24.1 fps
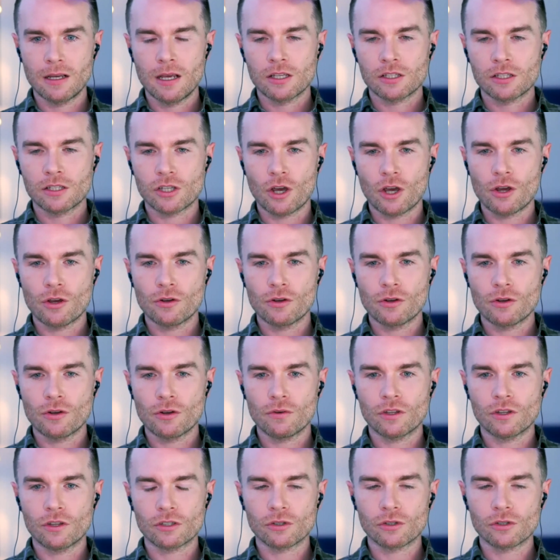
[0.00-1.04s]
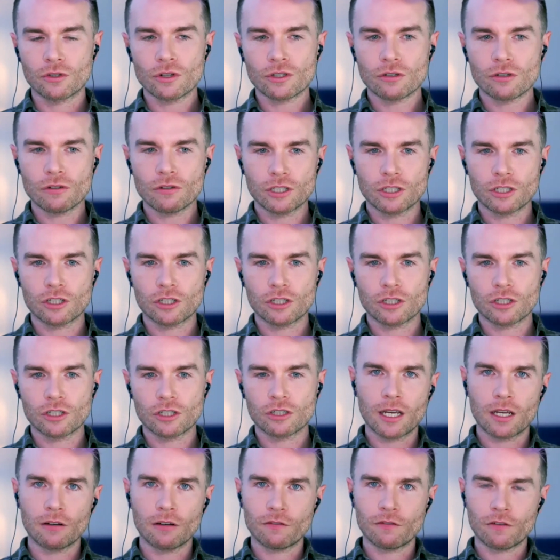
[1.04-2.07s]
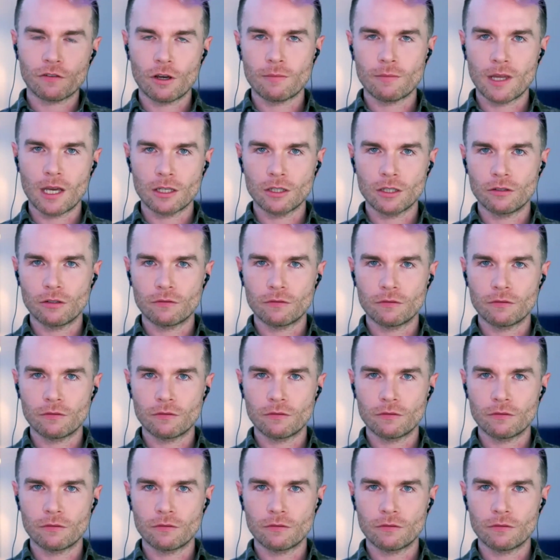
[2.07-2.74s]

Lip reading: So the sourcer is just trying to confirm that you've